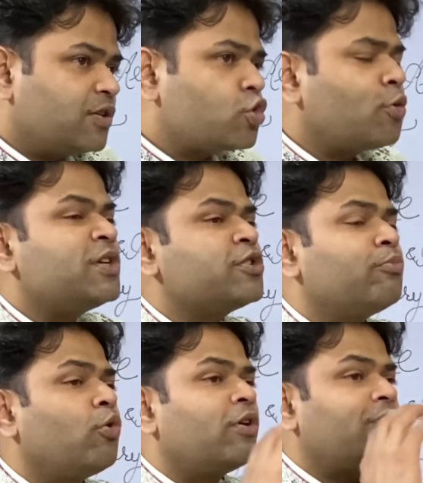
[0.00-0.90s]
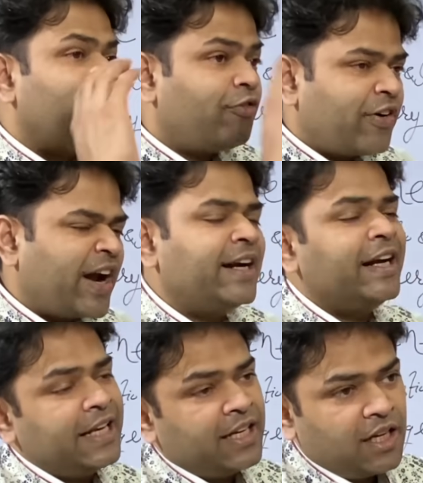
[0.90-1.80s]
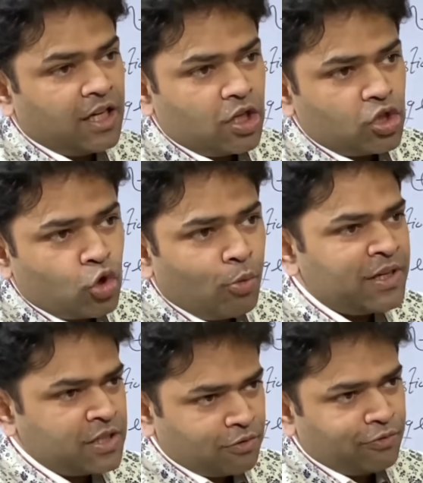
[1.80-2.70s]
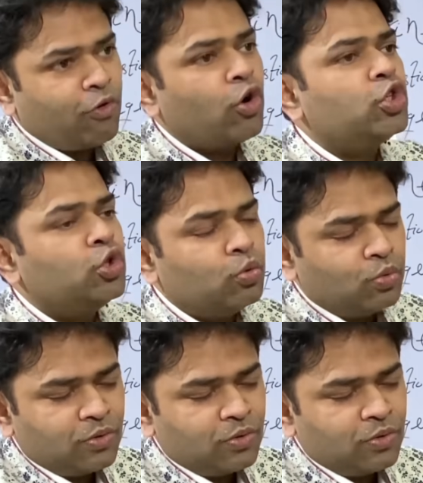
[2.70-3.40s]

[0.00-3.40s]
so much more friendly, so much for you.